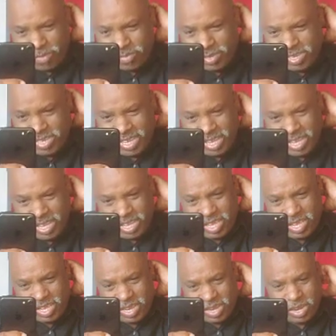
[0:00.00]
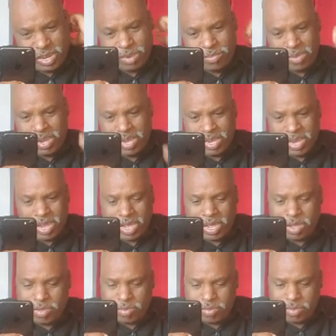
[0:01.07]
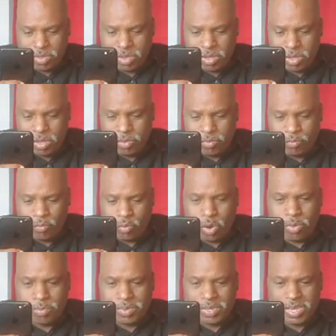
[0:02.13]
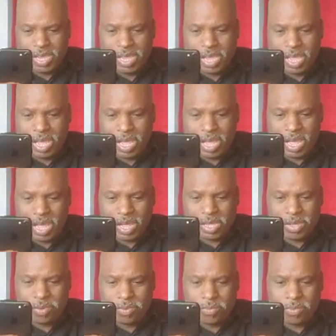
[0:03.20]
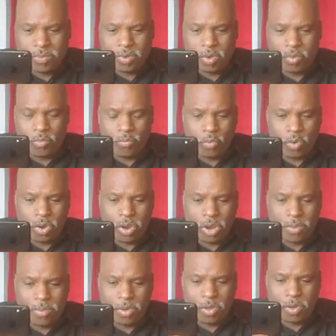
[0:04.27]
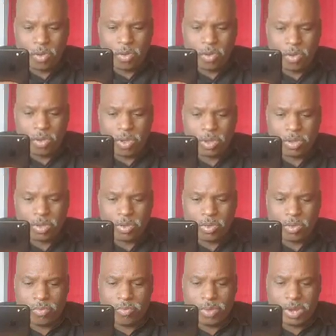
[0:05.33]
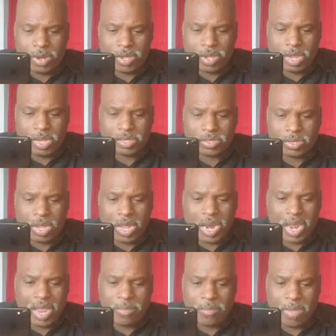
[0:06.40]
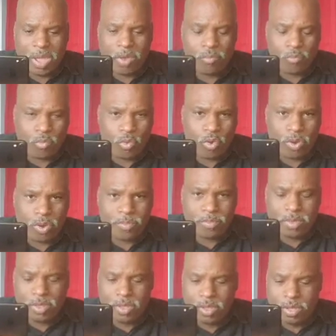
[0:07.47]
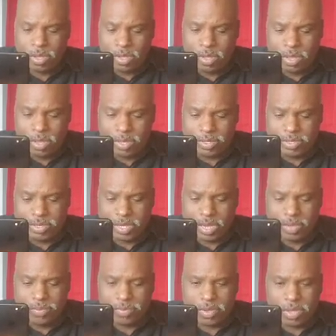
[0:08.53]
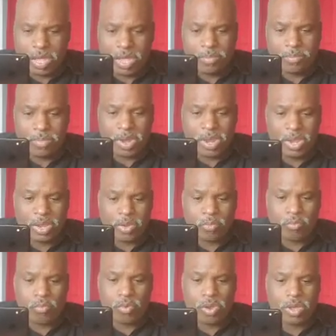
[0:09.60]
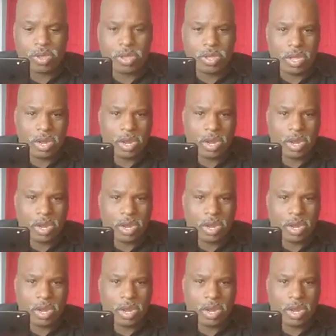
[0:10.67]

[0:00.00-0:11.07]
Privacy, a little bit down. Warm tint, I could go warm or go weathercock. So I like my warm and stuff because it brings the real